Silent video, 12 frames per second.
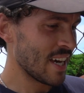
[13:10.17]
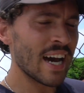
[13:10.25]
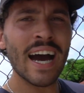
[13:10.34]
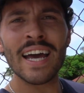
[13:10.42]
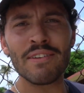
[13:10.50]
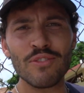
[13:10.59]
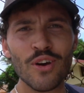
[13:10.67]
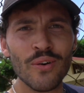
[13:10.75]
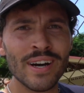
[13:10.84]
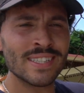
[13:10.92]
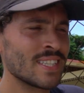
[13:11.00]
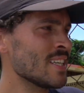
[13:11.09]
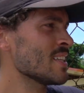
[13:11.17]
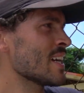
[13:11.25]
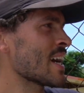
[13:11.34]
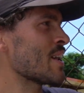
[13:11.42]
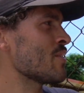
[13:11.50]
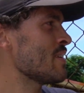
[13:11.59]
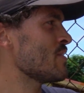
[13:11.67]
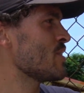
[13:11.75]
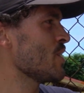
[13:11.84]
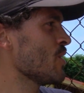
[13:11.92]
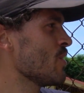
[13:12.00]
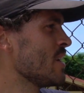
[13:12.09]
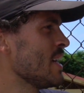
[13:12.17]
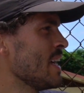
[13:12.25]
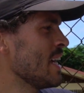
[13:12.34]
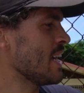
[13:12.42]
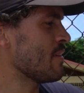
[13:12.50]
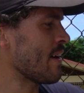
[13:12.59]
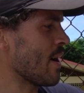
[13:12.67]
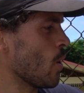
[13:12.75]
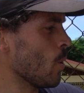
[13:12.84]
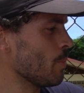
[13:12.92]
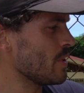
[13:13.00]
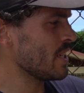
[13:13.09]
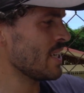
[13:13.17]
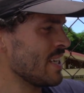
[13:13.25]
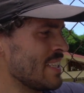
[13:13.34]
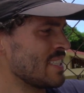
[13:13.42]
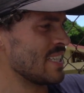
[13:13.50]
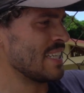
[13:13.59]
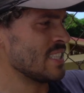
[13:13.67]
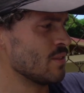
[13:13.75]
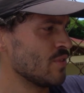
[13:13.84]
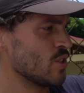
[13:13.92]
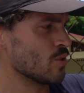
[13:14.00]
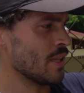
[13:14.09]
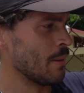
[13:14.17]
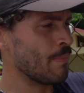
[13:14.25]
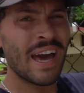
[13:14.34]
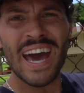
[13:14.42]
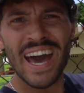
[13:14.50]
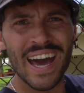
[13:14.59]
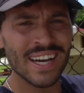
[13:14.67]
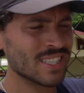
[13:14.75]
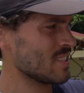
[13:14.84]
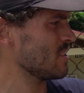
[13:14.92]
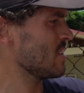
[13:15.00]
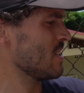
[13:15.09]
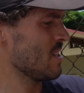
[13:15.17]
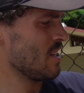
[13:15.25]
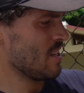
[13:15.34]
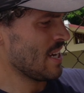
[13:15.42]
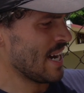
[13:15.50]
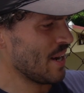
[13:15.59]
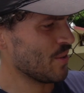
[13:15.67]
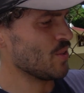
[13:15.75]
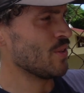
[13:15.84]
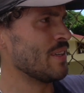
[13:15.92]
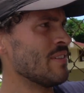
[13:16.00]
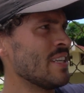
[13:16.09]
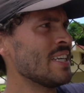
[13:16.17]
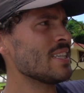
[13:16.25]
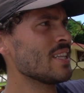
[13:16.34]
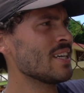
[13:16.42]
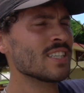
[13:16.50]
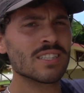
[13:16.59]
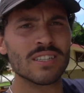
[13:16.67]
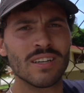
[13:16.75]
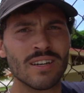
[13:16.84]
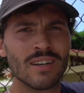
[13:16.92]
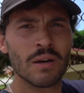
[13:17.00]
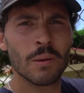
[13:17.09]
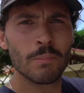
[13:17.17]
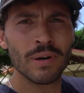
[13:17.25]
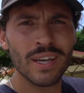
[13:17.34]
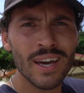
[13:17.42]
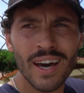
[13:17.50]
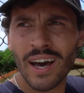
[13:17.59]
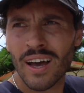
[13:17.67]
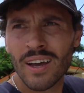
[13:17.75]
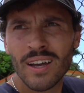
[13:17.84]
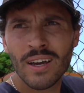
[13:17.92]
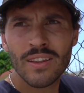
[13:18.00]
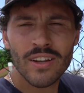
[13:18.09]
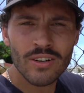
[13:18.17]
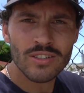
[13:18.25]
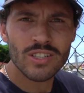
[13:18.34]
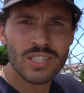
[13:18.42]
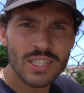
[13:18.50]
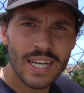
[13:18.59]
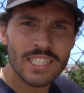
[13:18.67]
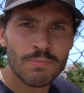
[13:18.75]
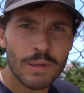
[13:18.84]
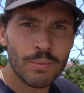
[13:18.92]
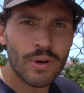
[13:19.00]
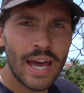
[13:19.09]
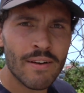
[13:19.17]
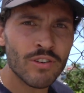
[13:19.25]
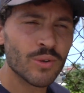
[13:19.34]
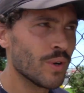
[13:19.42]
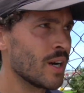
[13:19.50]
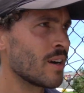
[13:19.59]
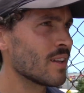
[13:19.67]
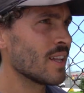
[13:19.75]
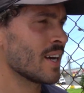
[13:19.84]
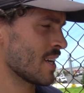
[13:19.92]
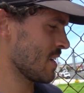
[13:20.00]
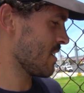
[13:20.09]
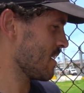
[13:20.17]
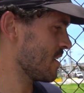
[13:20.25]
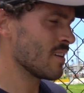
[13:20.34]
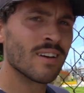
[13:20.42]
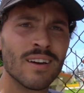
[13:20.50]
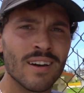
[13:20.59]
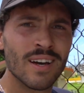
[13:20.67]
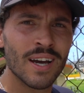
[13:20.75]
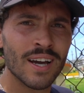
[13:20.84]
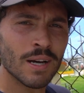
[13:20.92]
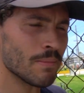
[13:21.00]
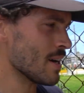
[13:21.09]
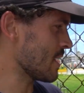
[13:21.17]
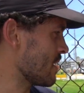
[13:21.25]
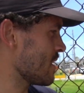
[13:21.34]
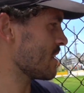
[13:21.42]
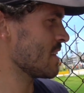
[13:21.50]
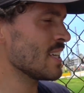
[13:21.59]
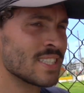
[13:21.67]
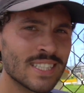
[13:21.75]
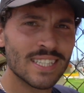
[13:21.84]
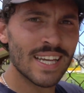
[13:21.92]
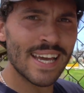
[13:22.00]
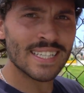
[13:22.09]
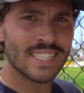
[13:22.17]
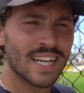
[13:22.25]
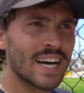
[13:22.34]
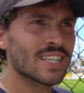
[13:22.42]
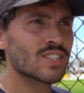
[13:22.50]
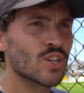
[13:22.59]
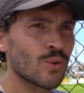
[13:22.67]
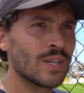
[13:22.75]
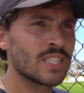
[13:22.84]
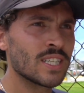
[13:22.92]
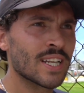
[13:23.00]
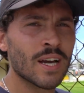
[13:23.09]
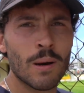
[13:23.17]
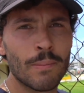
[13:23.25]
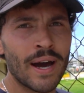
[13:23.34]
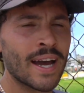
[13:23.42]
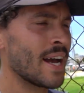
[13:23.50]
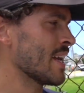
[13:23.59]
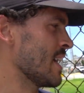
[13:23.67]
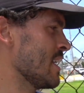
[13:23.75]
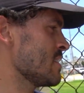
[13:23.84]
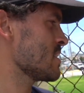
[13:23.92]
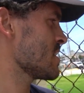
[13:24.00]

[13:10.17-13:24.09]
I have no idea. Like, I don't even know if I open it, it's individually packed, how to even eat this. But yeah, there are just nice people everywhere. Like, come on. This is not so easy to come by, I guess.